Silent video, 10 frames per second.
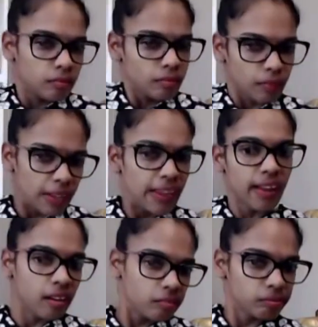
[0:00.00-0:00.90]

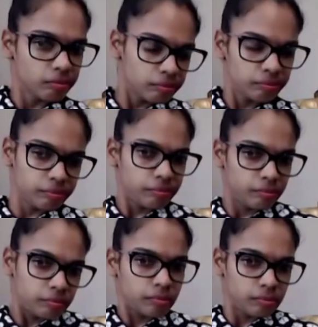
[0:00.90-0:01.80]

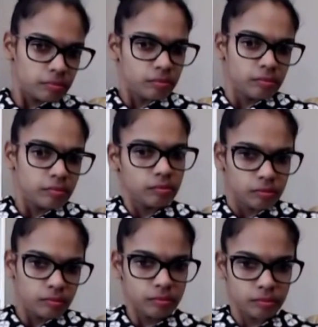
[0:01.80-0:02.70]

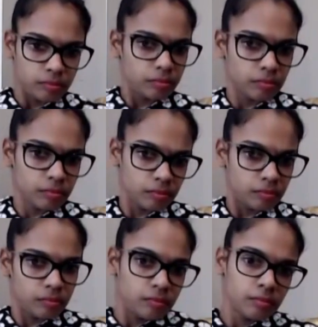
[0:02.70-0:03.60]

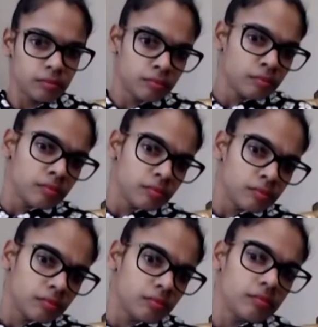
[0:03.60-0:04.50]

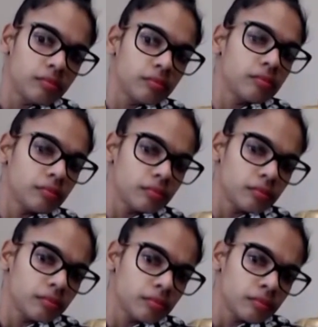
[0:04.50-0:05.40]

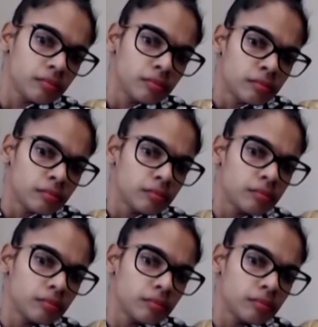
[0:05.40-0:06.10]
[no speech]